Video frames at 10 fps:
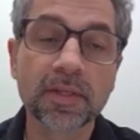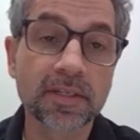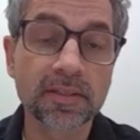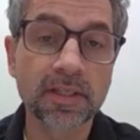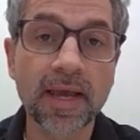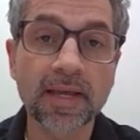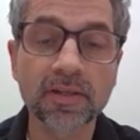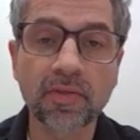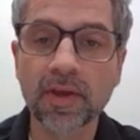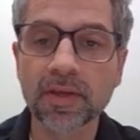Today is
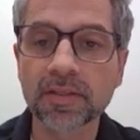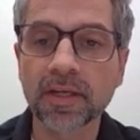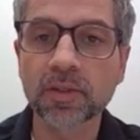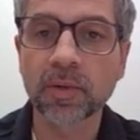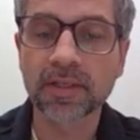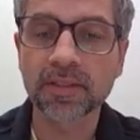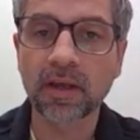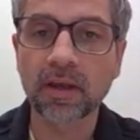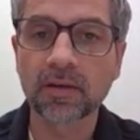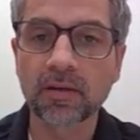Thursday,
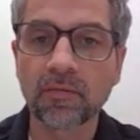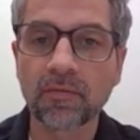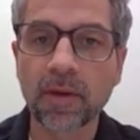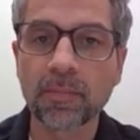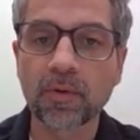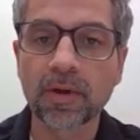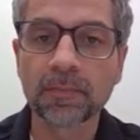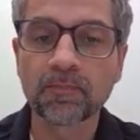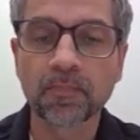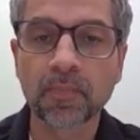22nd of February.
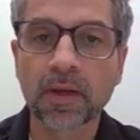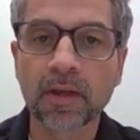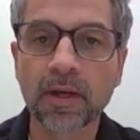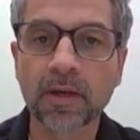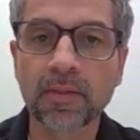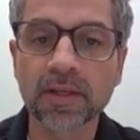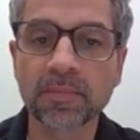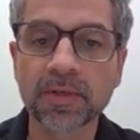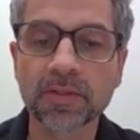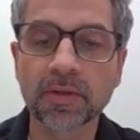The
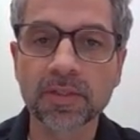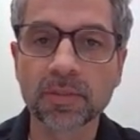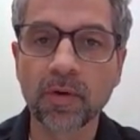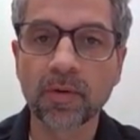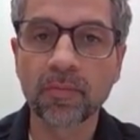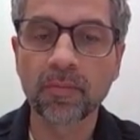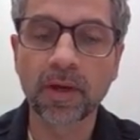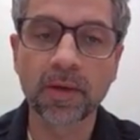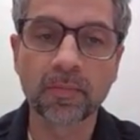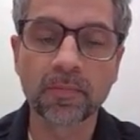exhibition's on
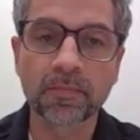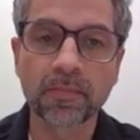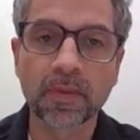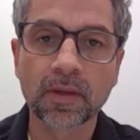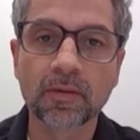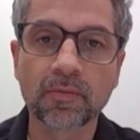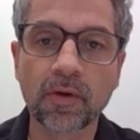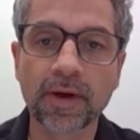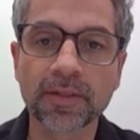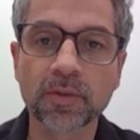tomorrow,
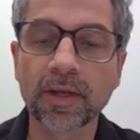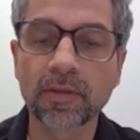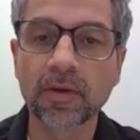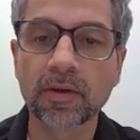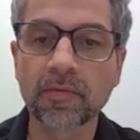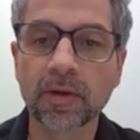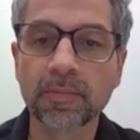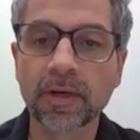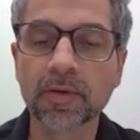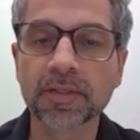Friday, 23rd of February,
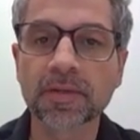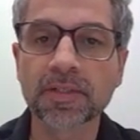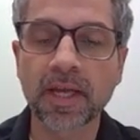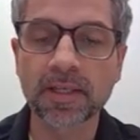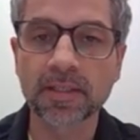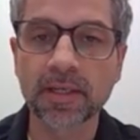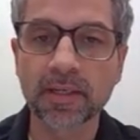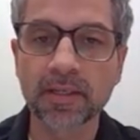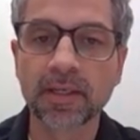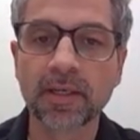and also
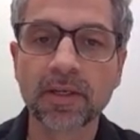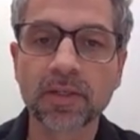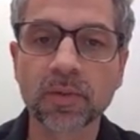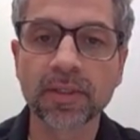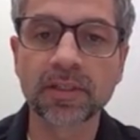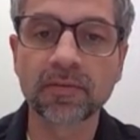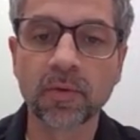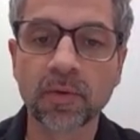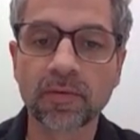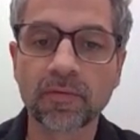Saturday,
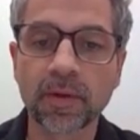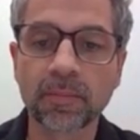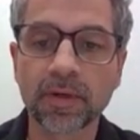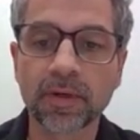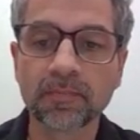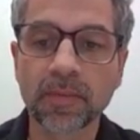24th of February.